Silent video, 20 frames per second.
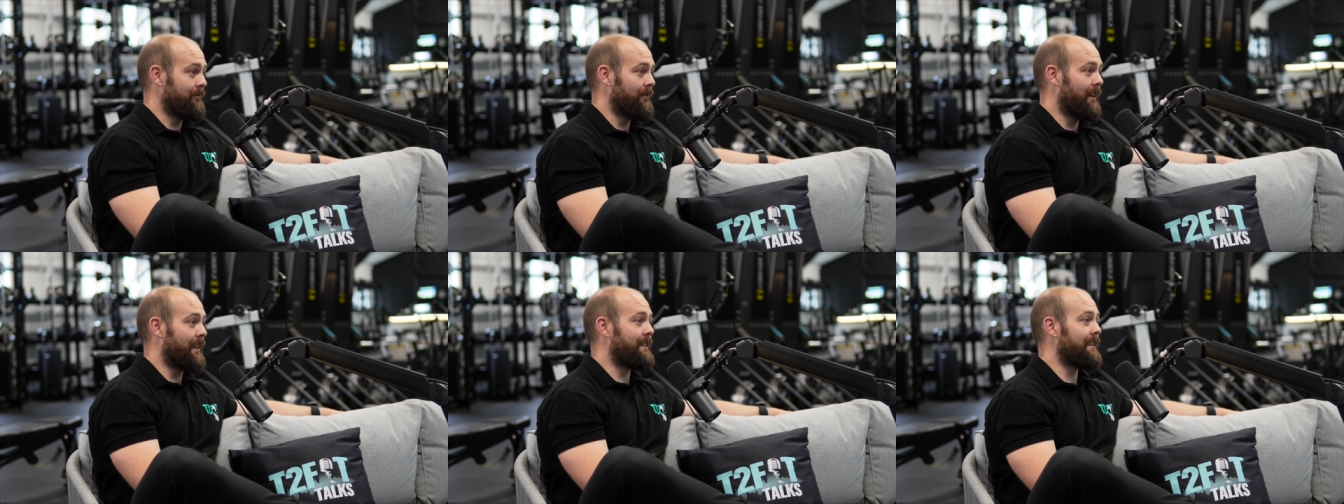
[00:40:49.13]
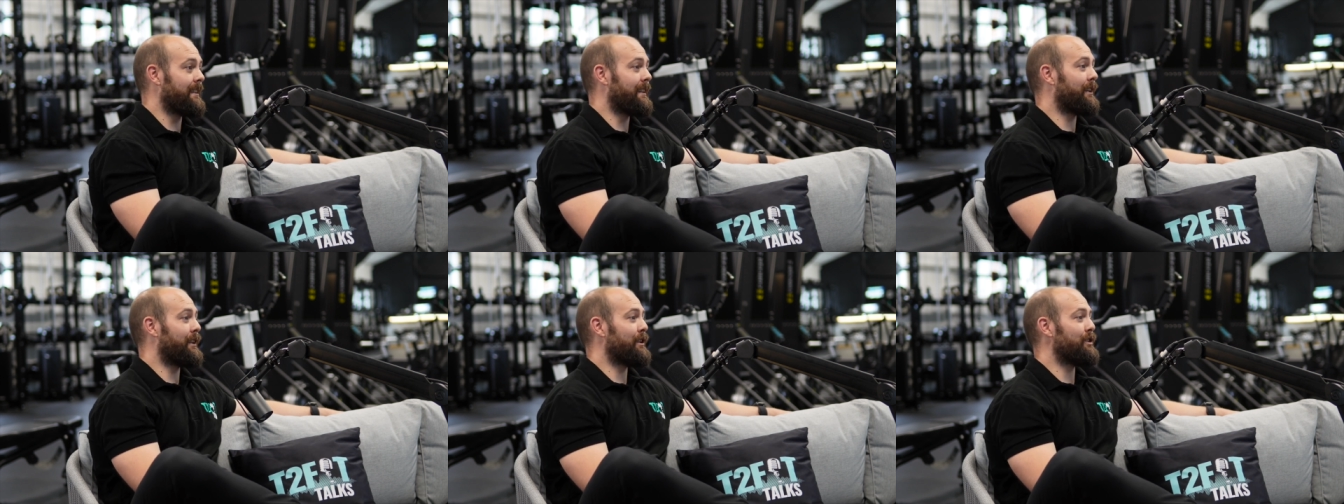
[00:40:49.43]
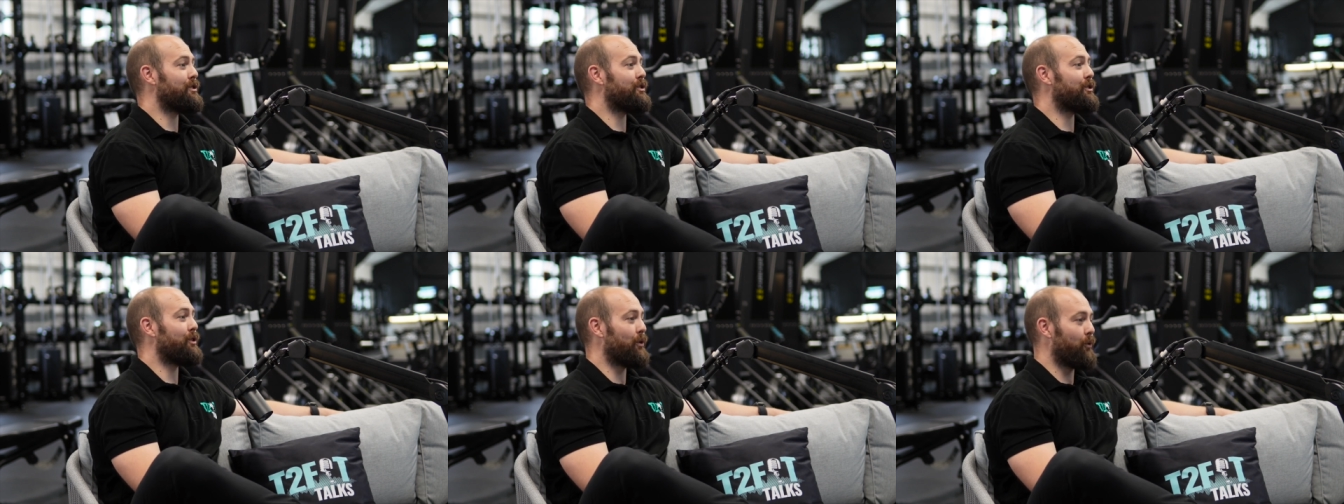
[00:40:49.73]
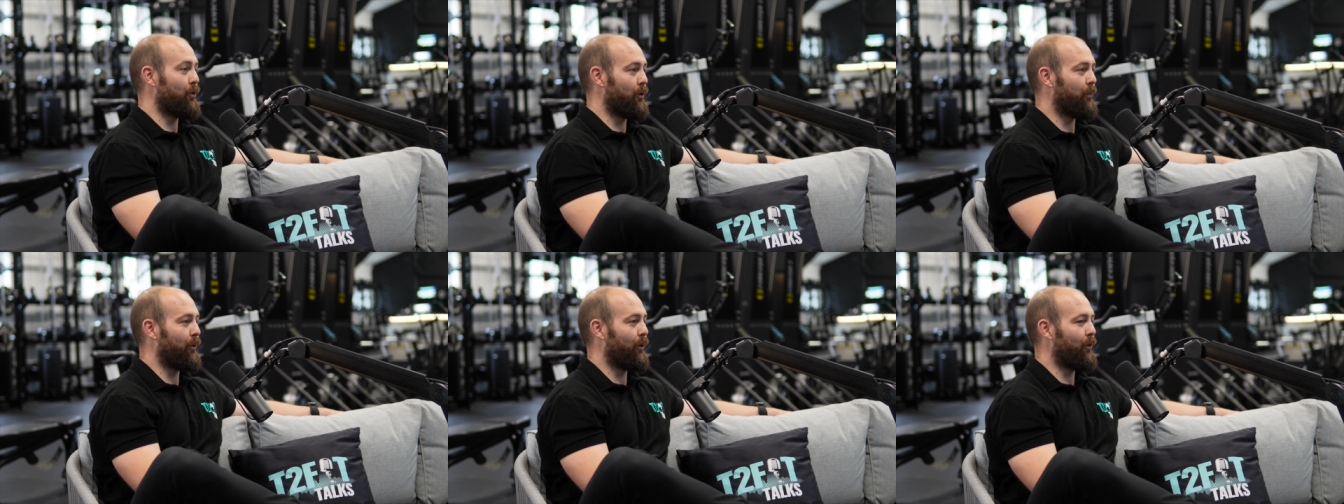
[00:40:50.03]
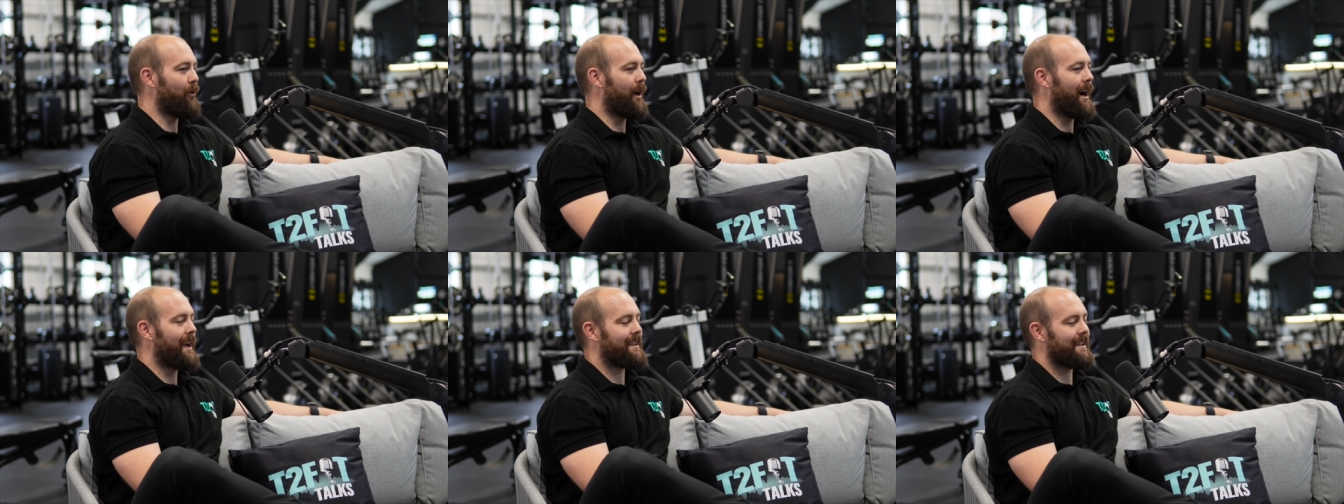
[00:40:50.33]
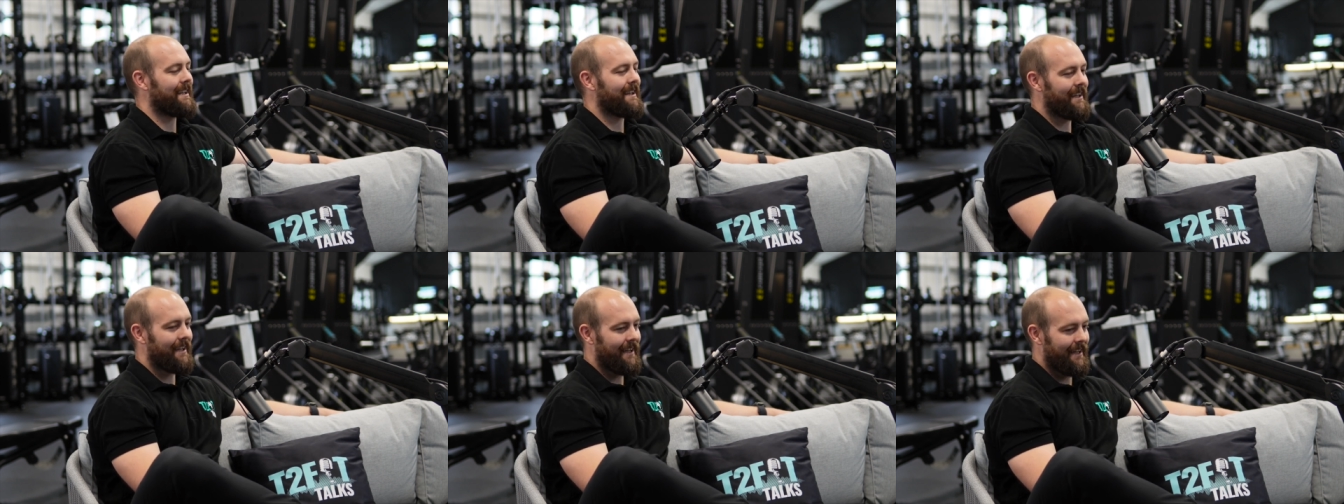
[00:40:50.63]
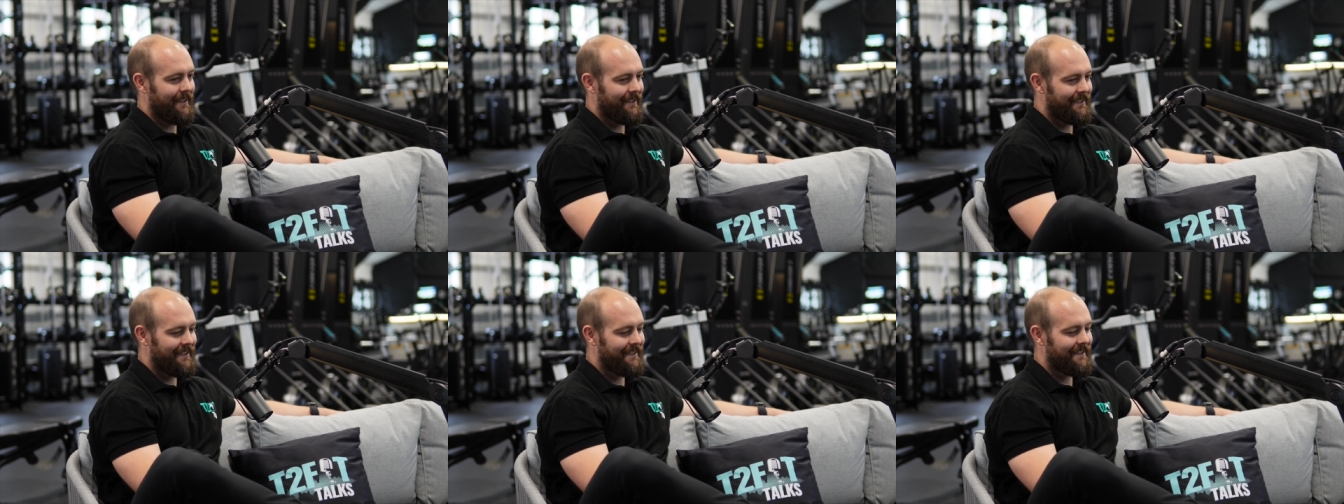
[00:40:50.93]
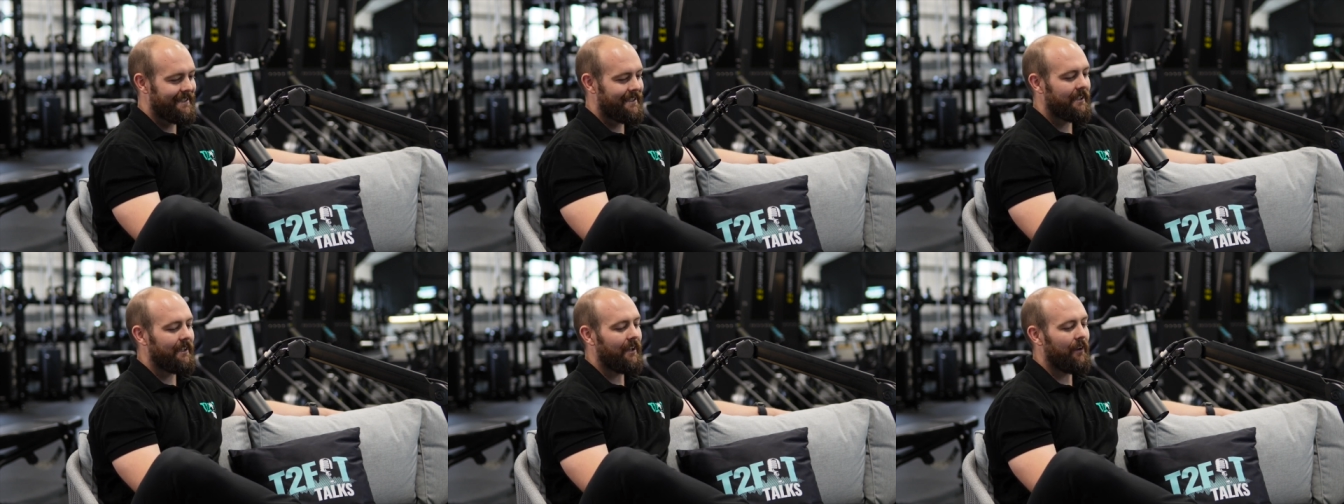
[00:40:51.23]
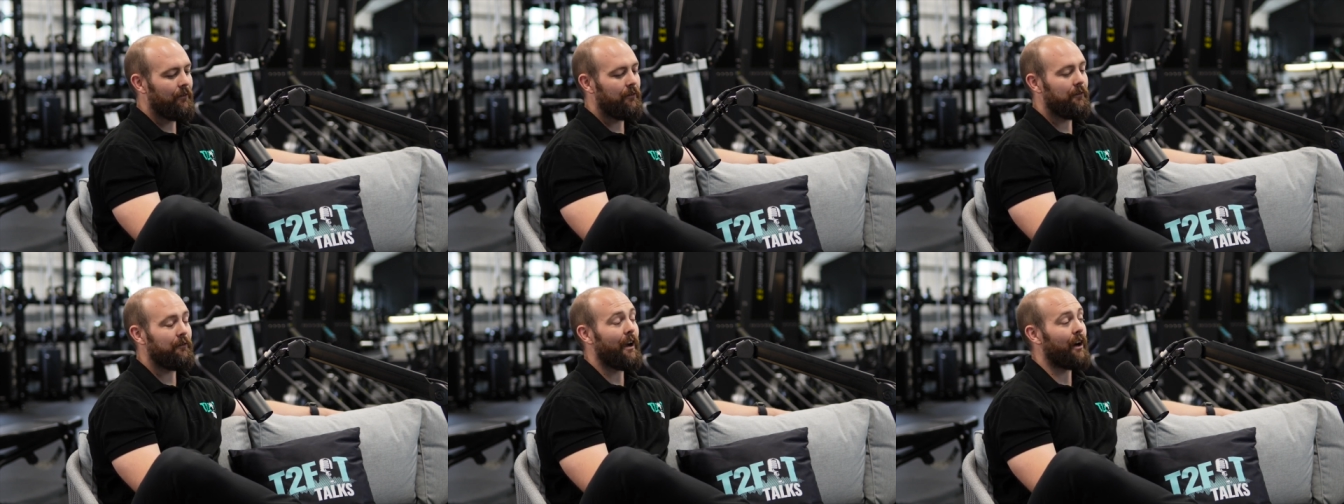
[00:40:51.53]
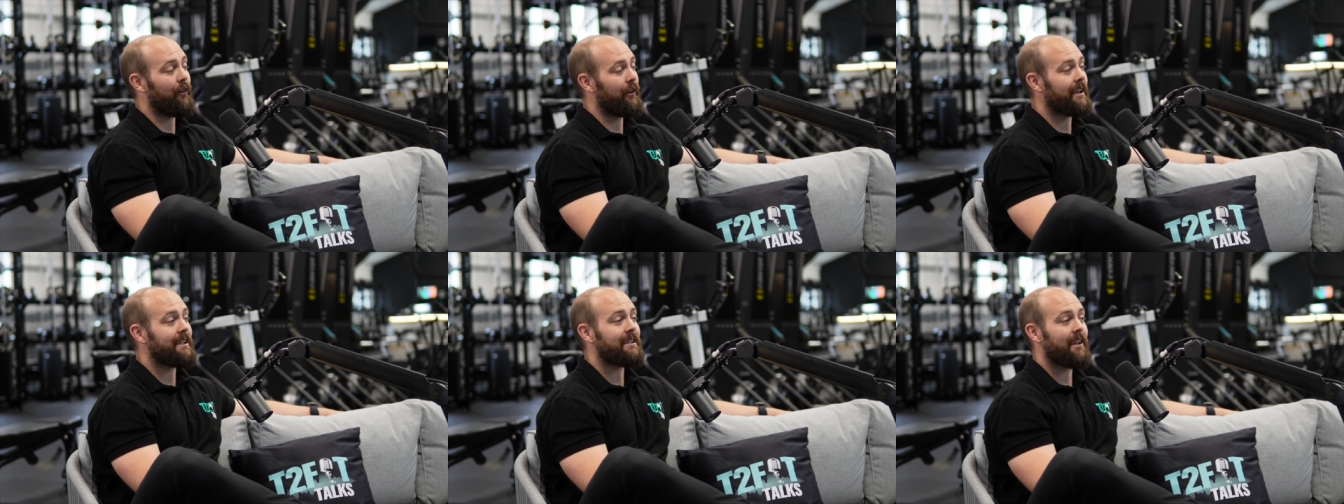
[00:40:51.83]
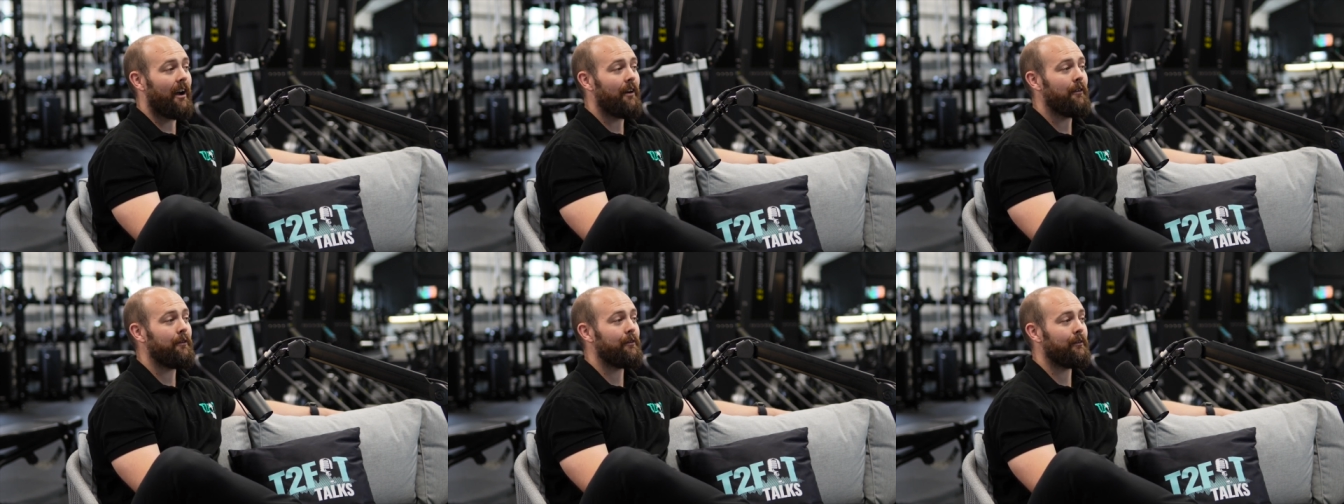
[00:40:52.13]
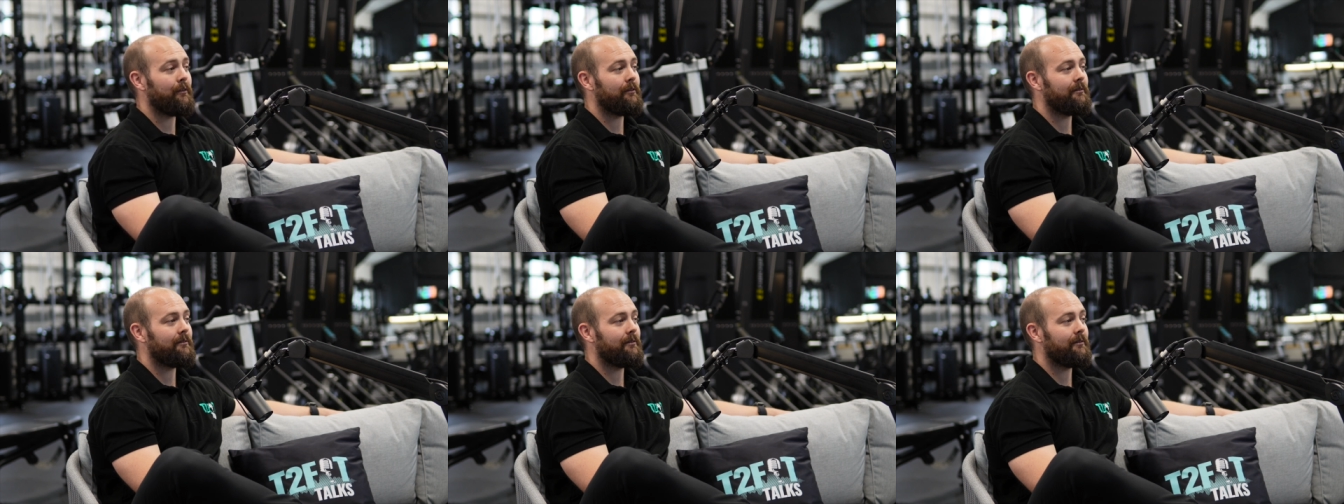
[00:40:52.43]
I think it's doable. I think it's very tough.